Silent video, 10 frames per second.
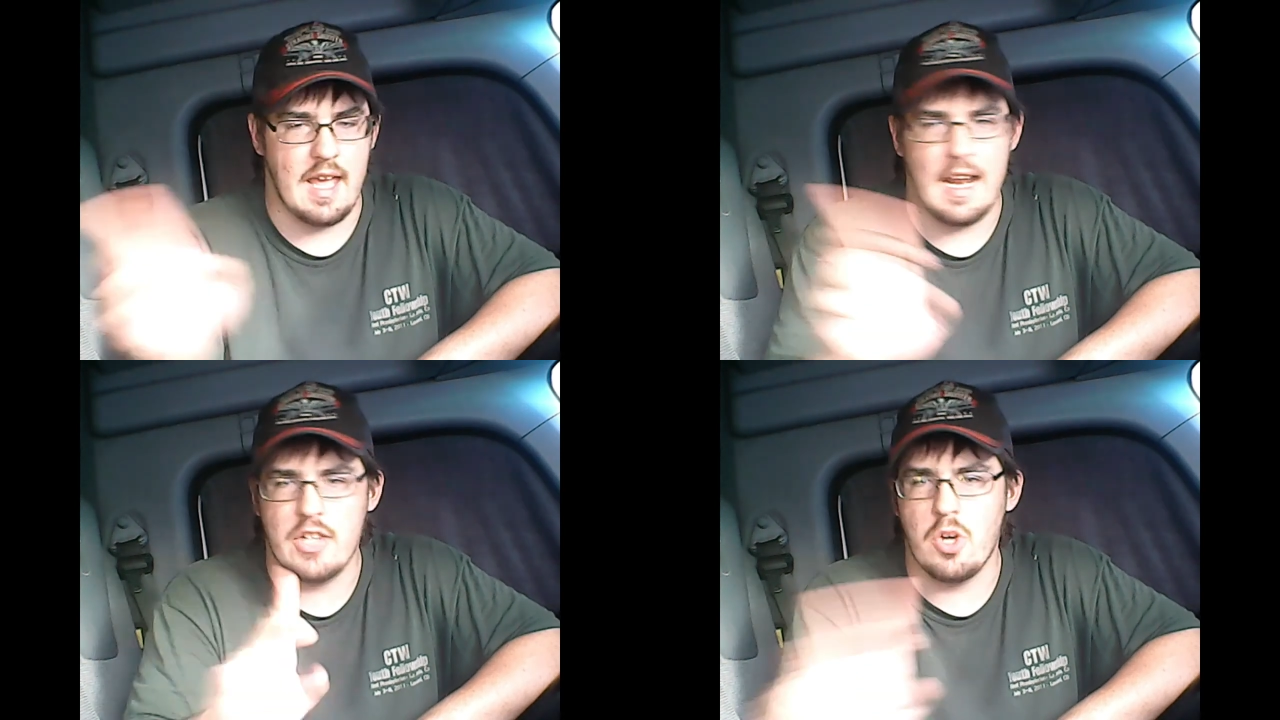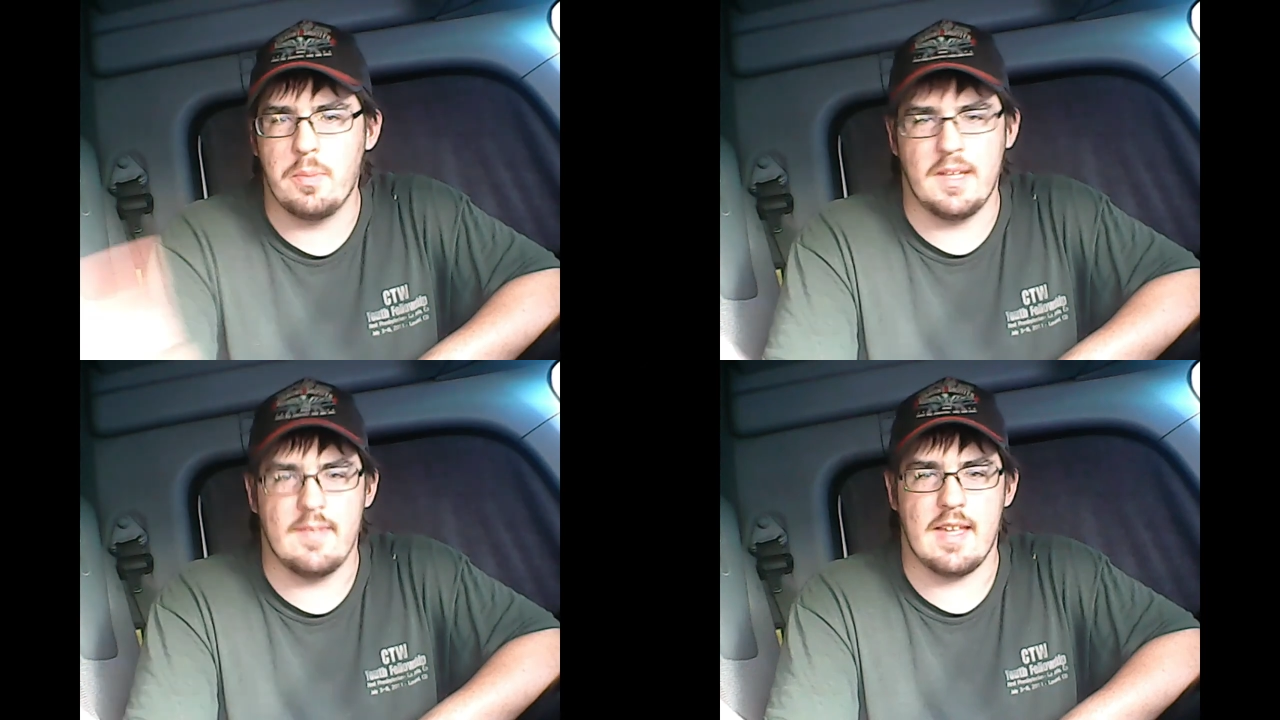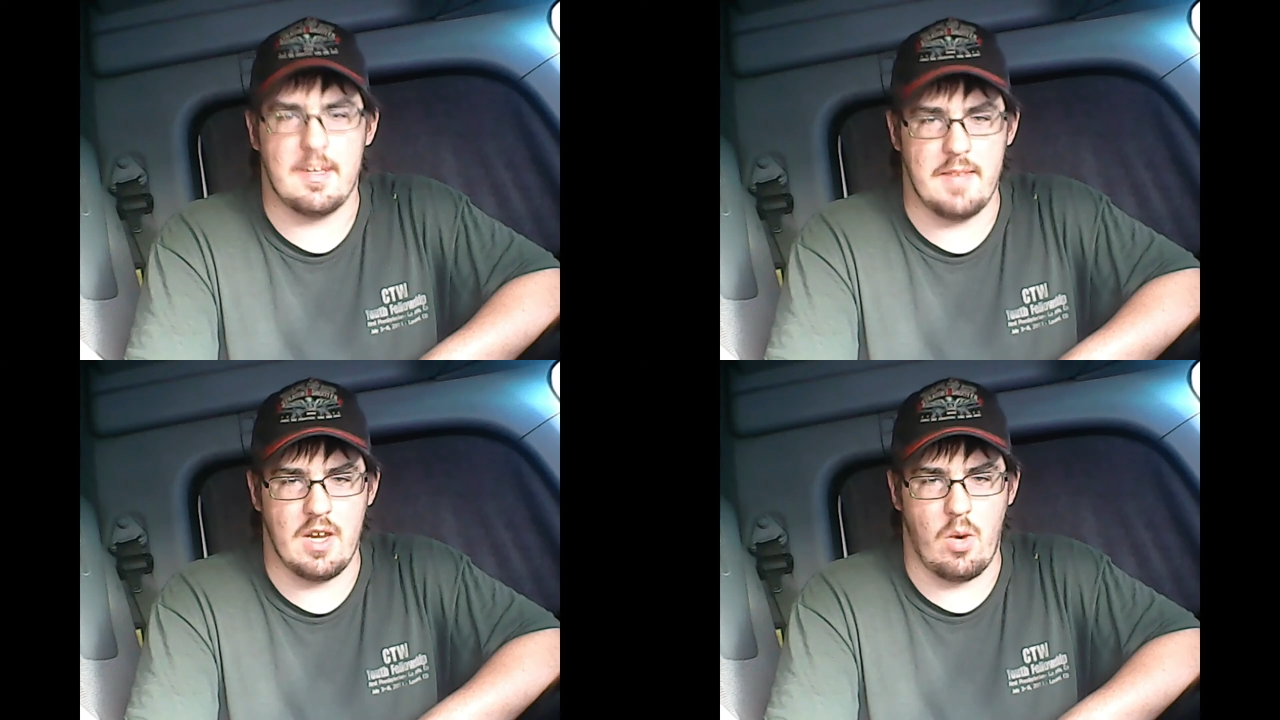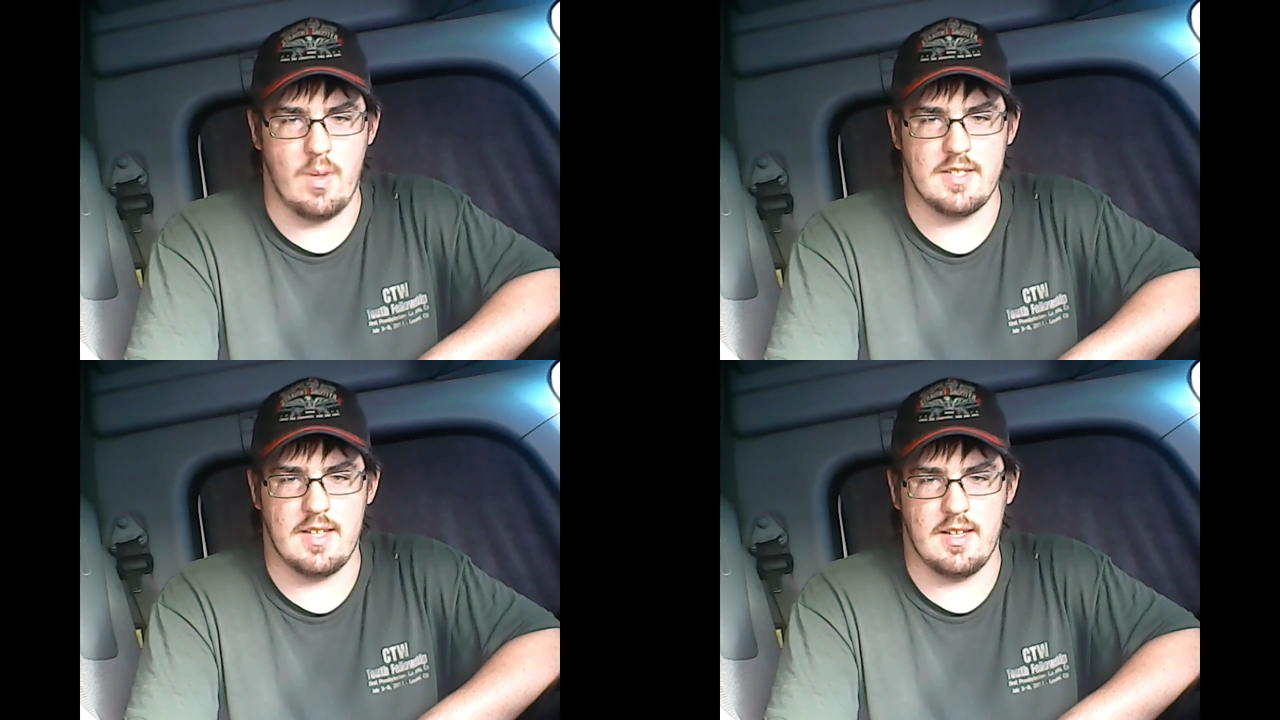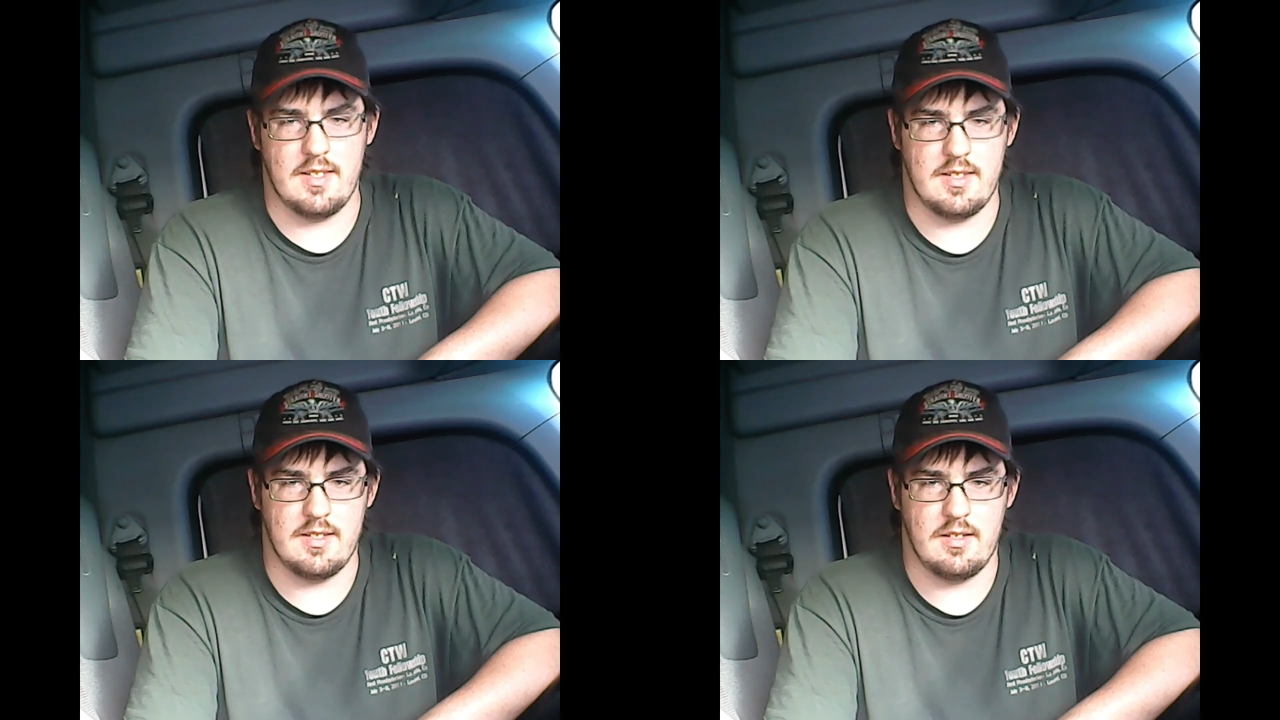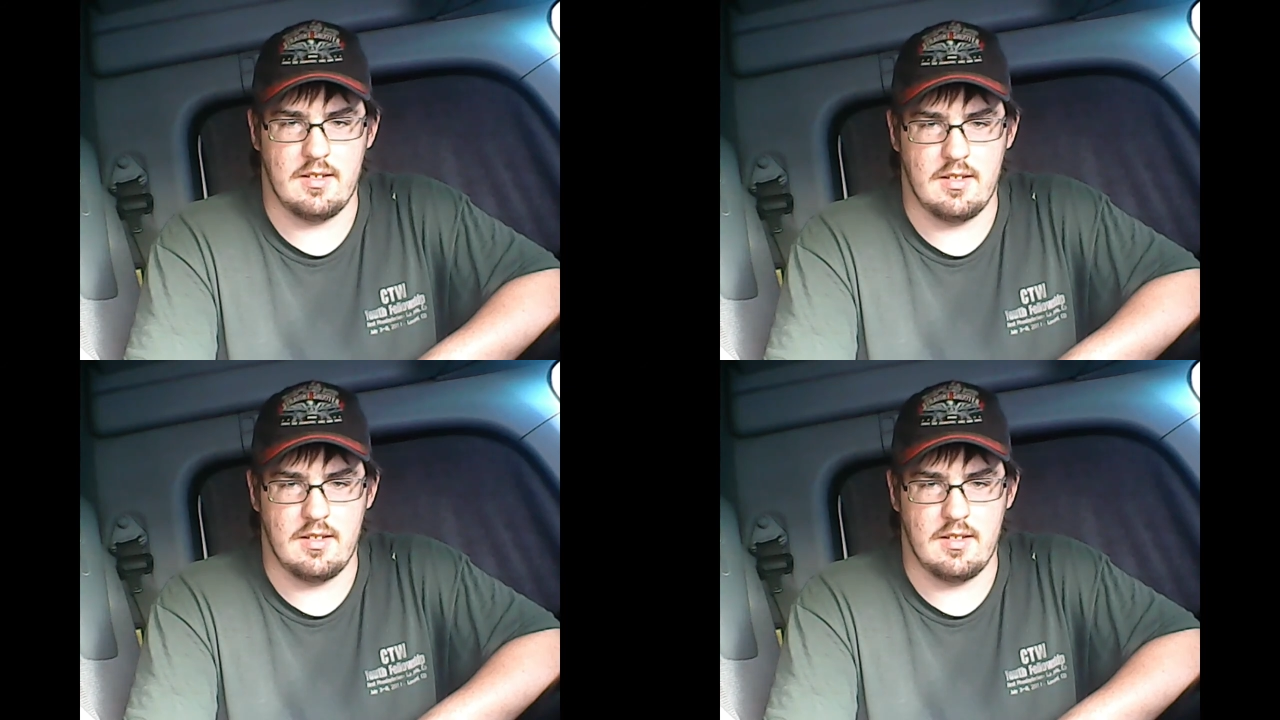and I don't believe that to be a coincidence.